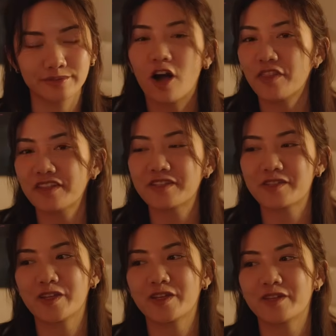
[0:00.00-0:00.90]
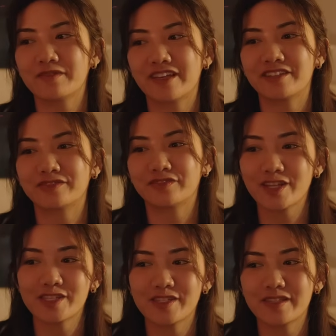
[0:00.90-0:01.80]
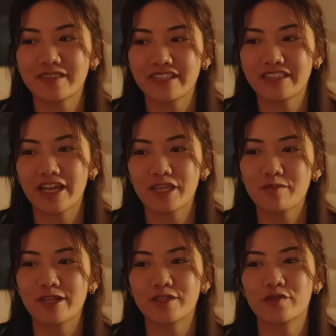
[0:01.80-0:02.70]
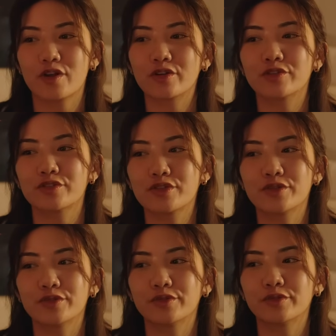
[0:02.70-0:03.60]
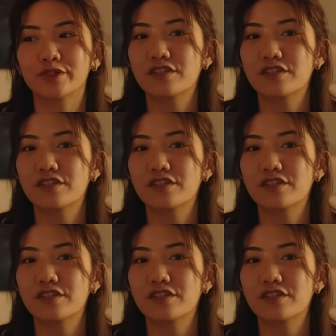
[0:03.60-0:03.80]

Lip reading: All that to say that rest is something that you might struggle to